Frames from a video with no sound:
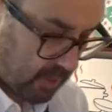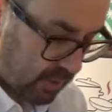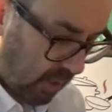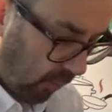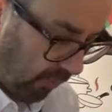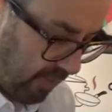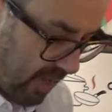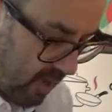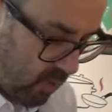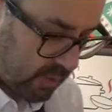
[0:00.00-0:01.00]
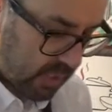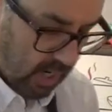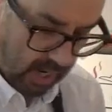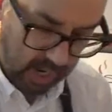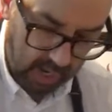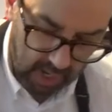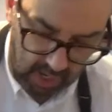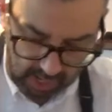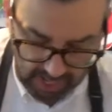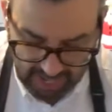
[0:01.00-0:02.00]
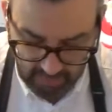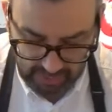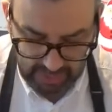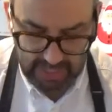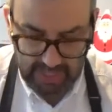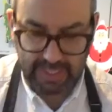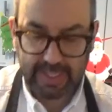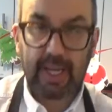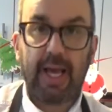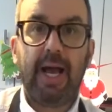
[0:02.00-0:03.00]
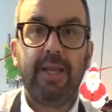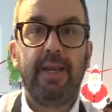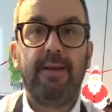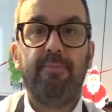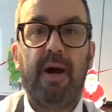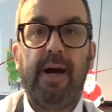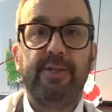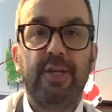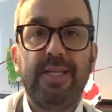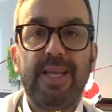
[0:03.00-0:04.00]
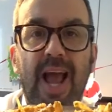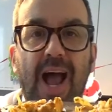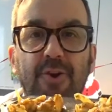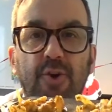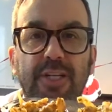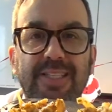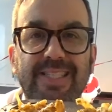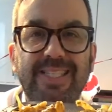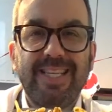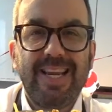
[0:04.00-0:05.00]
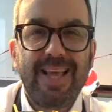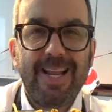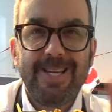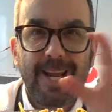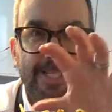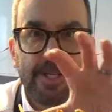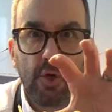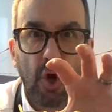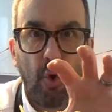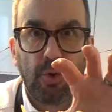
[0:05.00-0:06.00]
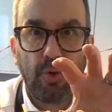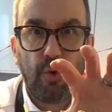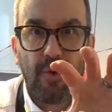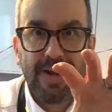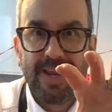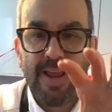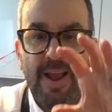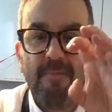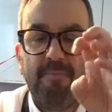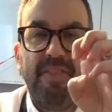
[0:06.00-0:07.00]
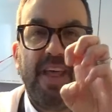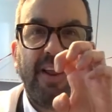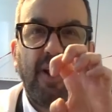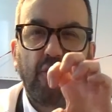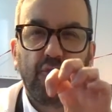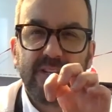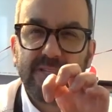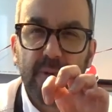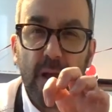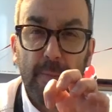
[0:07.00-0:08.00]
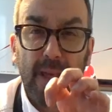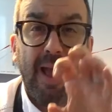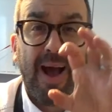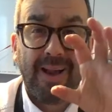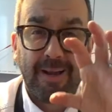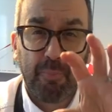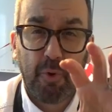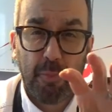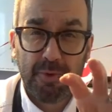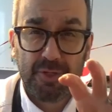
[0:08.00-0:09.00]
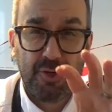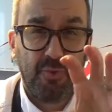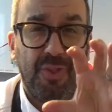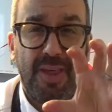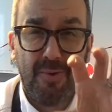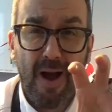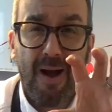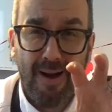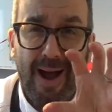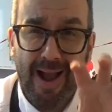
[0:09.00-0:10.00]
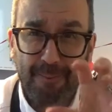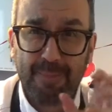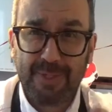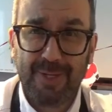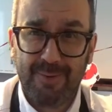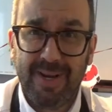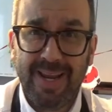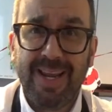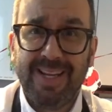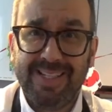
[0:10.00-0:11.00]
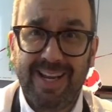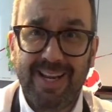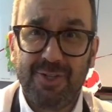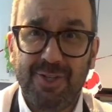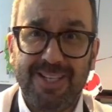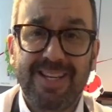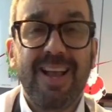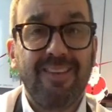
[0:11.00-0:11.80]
So those are our little onion bhajis, and you can see they're nice and golden already, but they're going to crisp up, and I promise you they are absolutely delicious.